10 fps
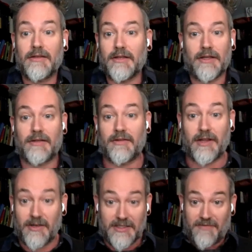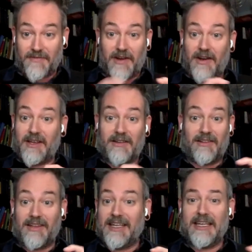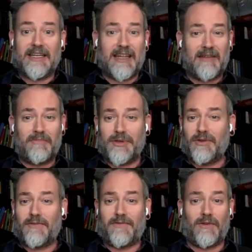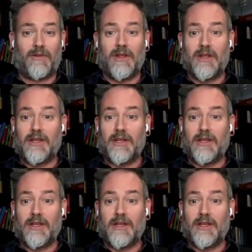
Like there is a very clean and beautiful